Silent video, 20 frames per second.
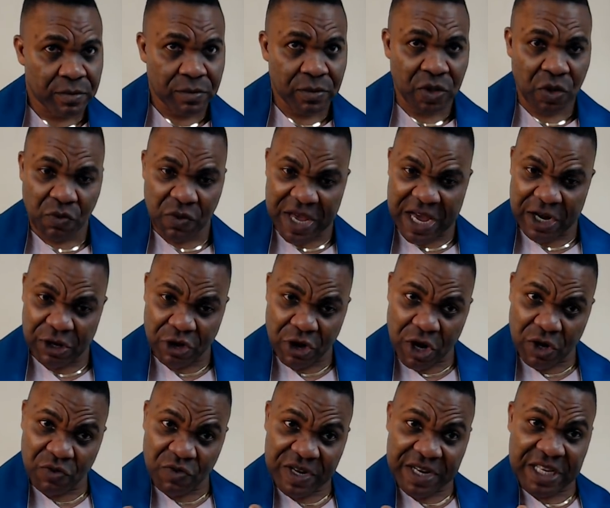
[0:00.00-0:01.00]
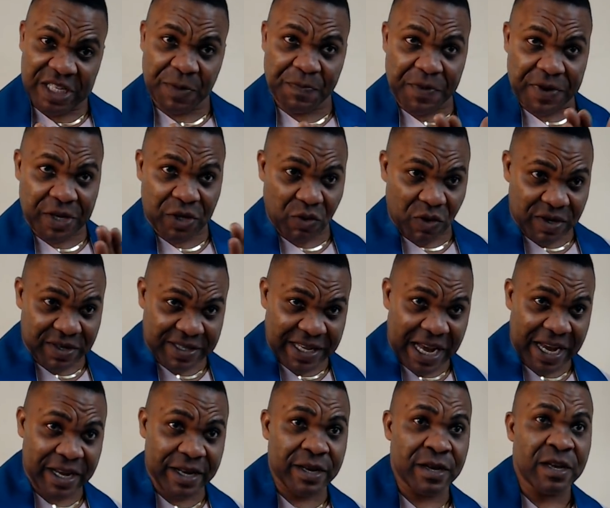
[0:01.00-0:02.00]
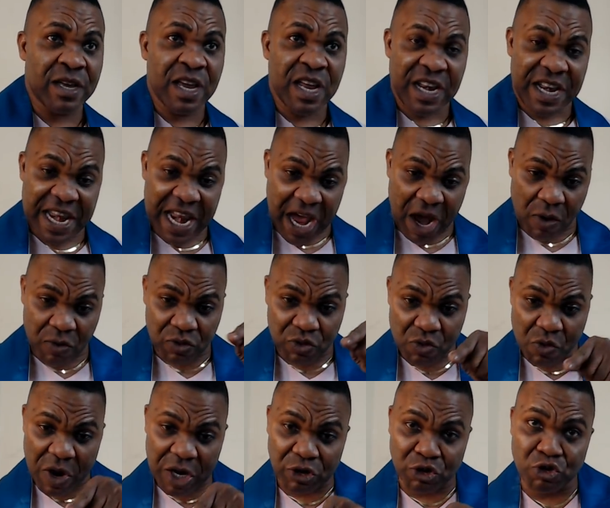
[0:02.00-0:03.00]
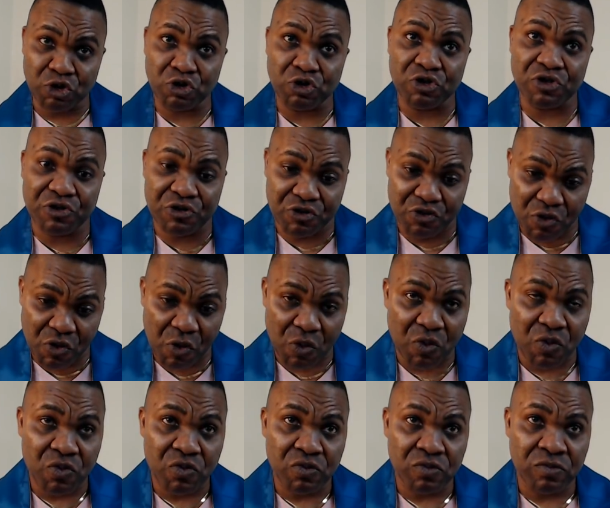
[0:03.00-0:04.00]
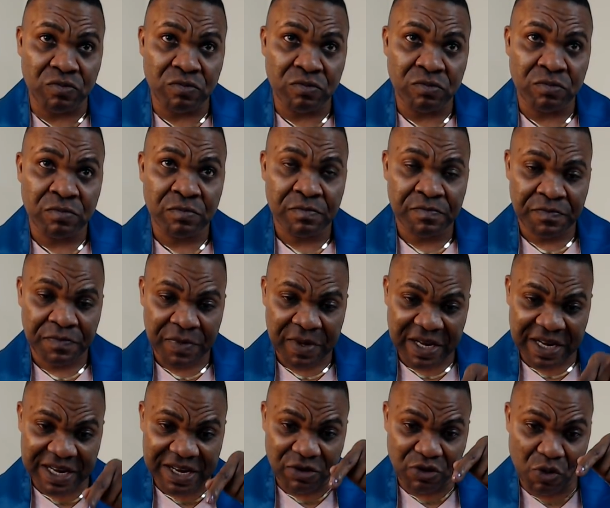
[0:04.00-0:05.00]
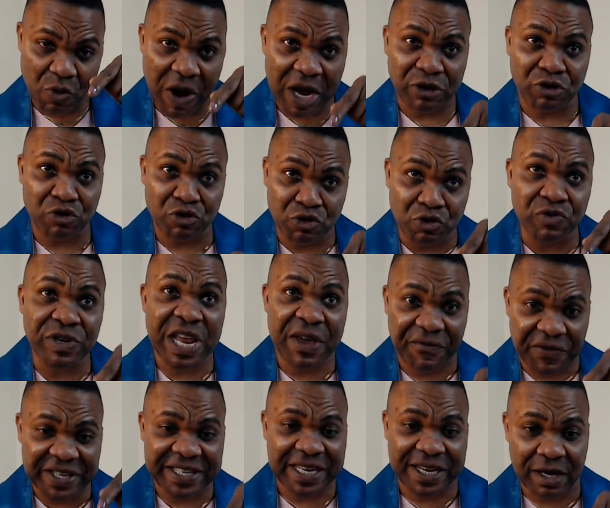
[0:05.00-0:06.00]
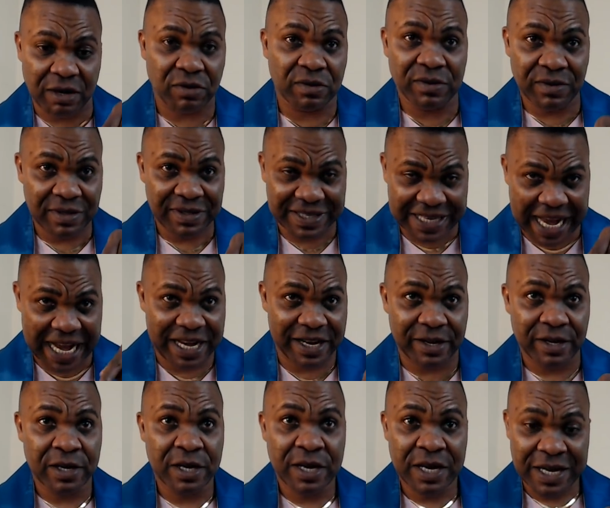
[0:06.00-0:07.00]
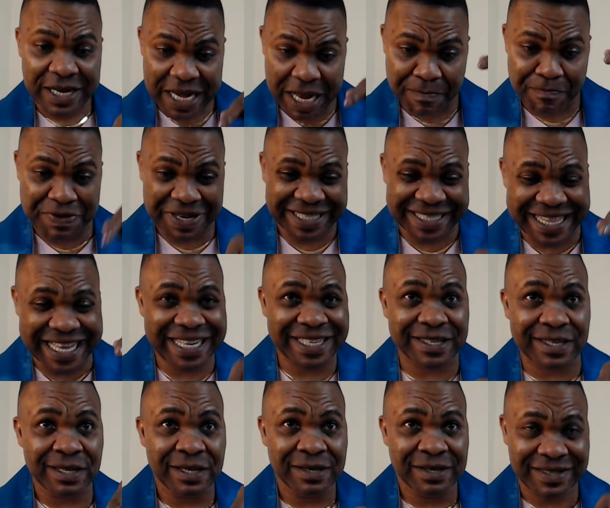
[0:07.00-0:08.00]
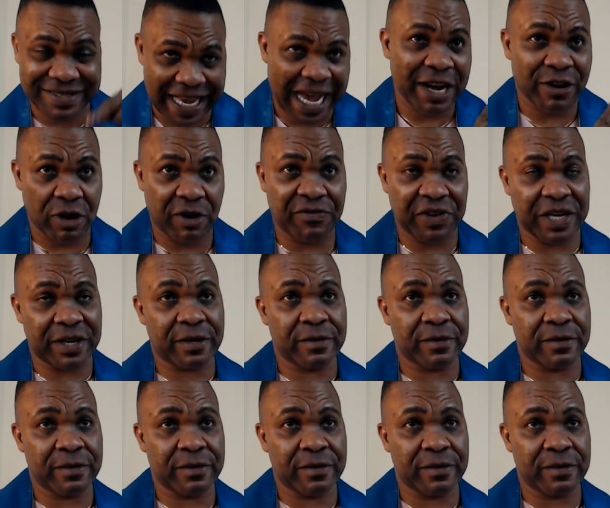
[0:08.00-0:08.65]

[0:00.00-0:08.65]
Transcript: We are done with the spiritual side. Now you are to do the physical side. The business side of it.